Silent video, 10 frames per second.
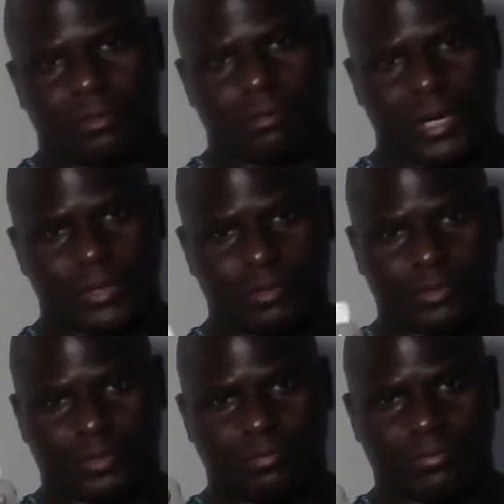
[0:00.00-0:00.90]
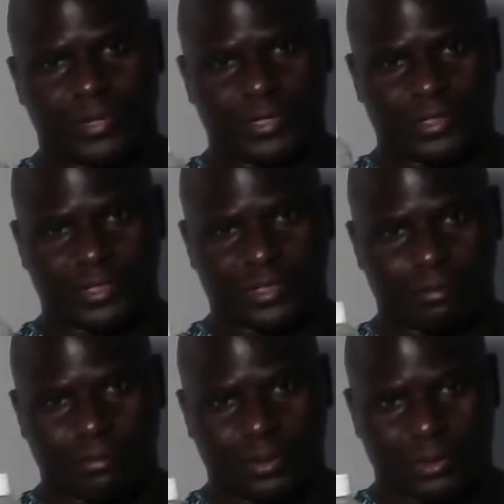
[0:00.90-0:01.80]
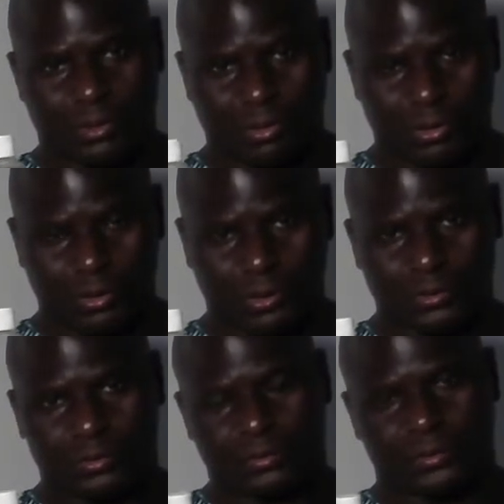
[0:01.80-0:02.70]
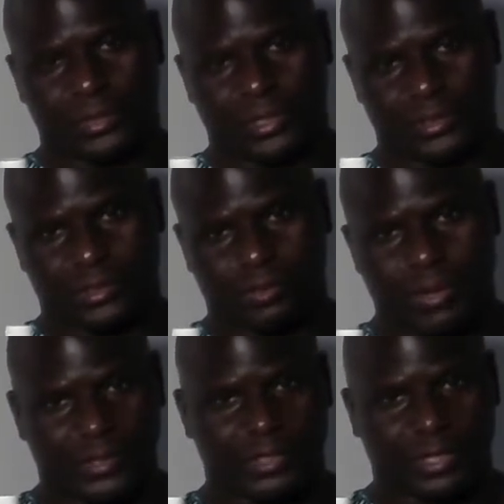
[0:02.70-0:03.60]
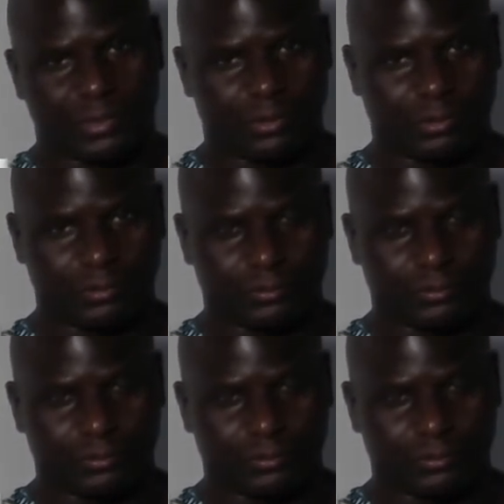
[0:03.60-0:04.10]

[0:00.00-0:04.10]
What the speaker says: by using frankincense and myrrh oil and this white candle.